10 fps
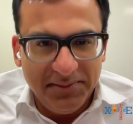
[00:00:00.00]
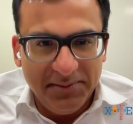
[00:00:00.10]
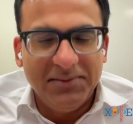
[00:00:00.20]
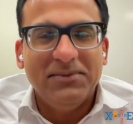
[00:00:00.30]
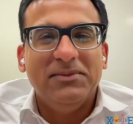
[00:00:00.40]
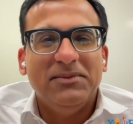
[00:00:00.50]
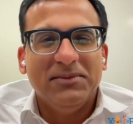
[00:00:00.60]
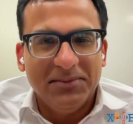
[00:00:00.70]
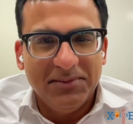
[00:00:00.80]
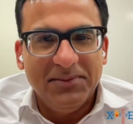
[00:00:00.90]

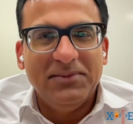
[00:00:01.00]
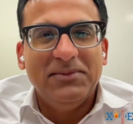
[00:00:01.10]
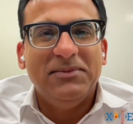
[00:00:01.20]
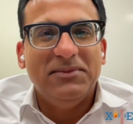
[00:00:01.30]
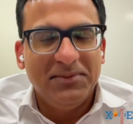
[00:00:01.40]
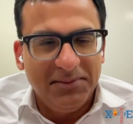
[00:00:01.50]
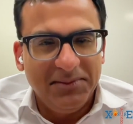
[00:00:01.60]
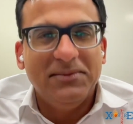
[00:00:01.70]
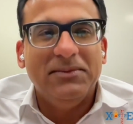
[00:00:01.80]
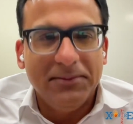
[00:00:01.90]

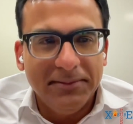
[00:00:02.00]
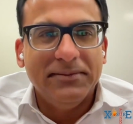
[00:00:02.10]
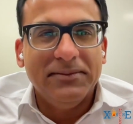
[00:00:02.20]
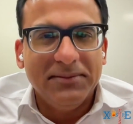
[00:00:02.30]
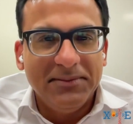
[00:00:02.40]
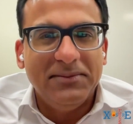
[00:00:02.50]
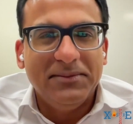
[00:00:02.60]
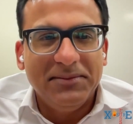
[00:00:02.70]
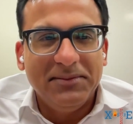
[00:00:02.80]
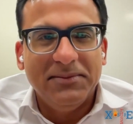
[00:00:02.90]

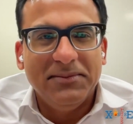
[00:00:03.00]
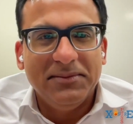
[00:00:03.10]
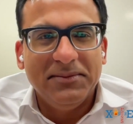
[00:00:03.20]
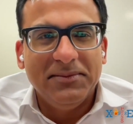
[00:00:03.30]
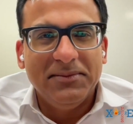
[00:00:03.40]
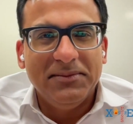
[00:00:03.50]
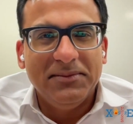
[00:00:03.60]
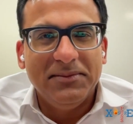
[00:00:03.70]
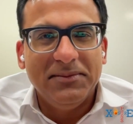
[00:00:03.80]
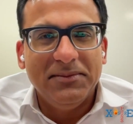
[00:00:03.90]

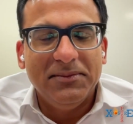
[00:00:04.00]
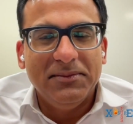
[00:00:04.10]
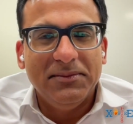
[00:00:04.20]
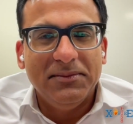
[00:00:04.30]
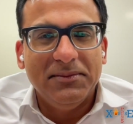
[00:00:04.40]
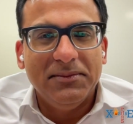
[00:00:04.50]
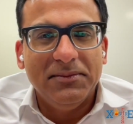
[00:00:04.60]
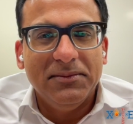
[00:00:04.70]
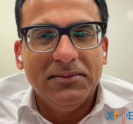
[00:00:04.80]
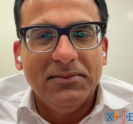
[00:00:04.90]

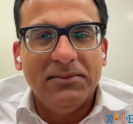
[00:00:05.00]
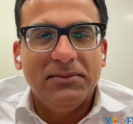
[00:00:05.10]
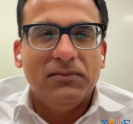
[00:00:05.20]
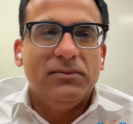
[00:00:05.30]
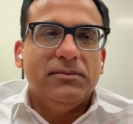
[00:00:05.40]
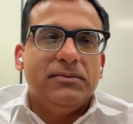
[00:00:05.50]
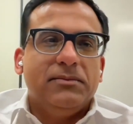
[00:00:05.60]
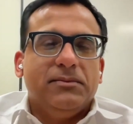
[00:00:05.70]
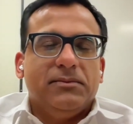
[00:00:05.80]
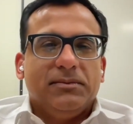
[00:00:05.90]

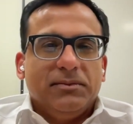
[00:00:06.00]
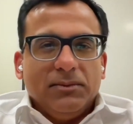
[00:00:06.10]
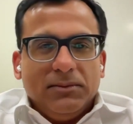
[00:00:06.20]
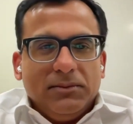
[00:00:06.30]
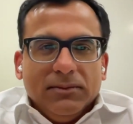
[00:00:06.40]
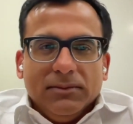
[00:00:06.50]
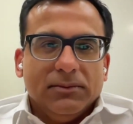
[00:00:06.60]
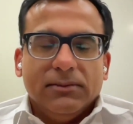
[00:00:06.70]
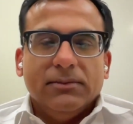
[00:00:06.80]
(not speaking)